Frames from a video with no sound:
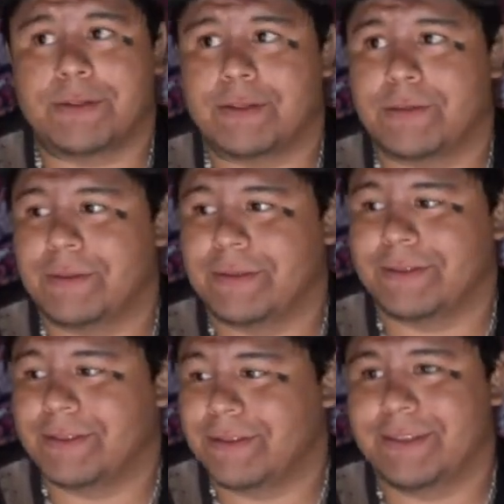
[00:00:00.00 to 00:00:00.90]
someone
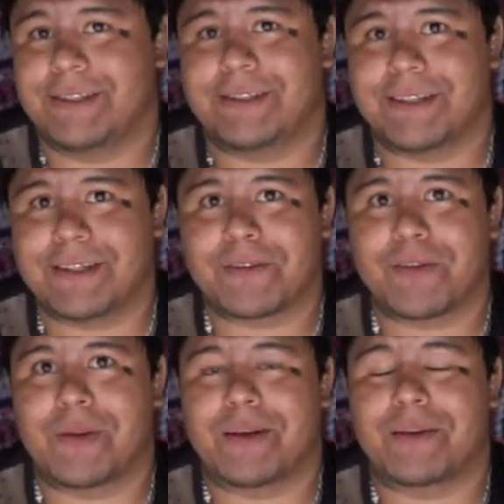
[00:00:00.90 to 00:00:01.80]
doing good things
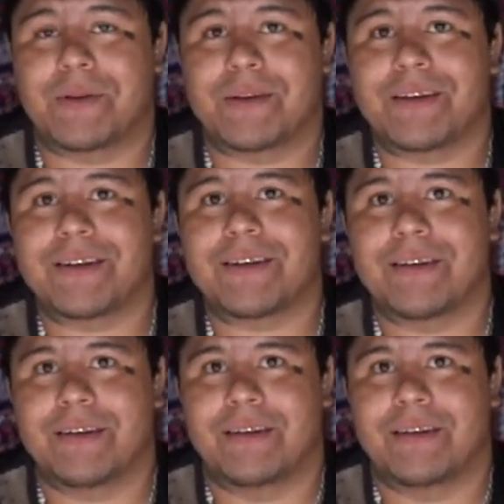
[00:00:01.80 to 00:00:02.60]
for my community.